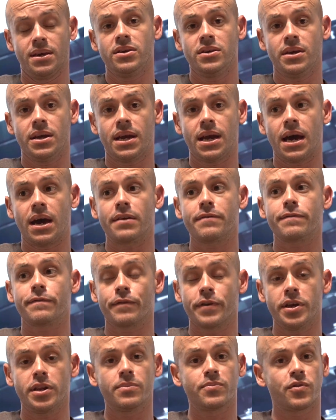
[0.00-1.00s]
You got
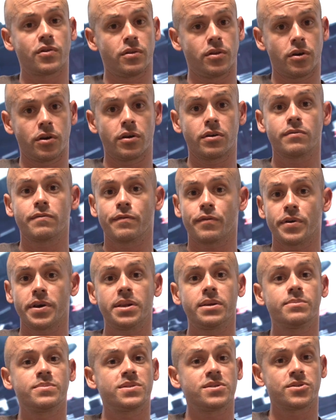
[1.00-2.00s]
freedom to learn,
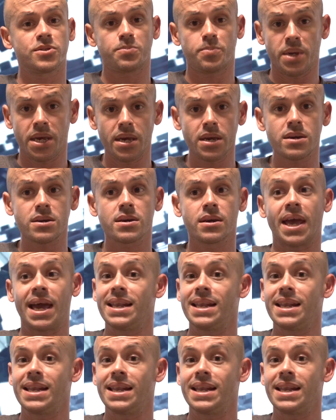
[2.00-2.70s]
freedom to speak,